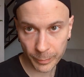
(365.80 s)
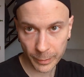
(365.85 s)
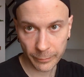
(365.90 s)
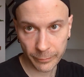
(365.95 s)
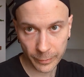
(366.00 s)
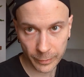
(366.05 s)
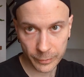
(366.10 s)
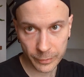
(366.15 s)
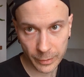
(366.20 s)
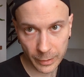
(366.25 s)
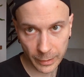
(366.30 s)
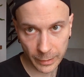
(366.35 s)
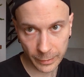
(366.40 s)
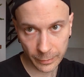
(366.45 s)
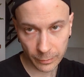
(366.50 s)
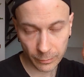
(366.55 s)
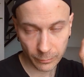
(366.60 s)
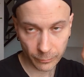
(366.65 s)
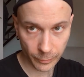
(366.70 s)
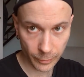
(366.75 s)
prefix
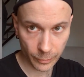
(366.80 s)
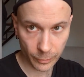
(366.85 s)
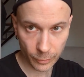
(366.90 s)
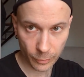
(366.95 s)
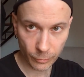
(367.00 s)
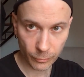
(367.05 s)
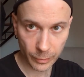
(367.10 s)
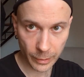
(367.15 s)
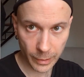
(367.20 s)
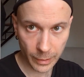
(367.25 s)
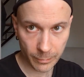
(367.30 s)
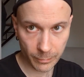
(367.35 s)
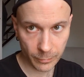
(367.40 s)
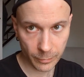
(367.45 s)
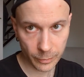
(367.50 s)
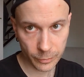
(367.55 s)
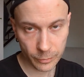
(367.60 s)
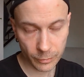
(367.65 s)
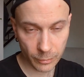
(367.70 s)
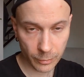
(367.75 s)
that with a new
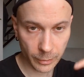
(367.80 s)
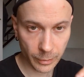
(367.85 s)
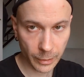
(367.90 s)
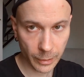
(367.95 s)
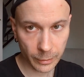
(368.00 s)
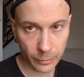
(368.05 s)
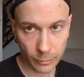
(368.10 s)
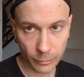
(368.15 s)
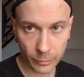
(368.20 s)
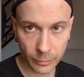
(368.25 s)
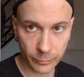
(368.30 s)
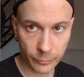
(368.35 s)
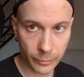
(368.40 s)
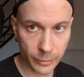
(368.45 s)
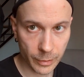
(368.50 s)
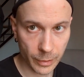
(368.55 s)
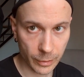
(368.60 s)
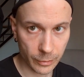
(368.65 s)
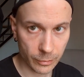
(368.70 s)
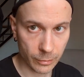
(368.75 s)
name, it's going to create a new
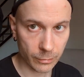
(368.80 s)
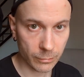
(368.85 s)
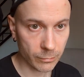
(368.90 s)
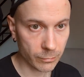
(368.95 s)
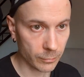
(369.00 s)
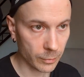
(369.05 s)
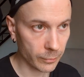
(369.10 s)
conversation.